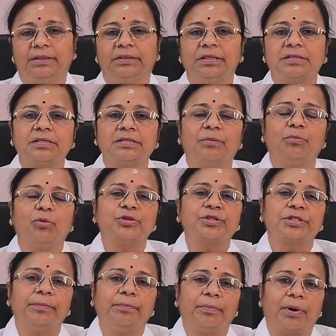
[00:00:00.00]
This is the
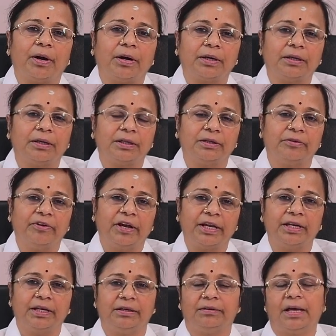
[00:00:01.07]
most important and the
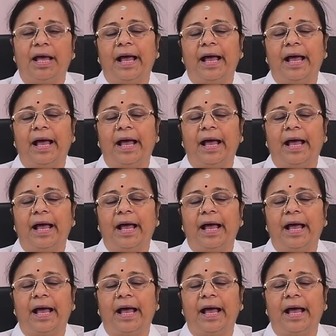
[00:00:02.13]
very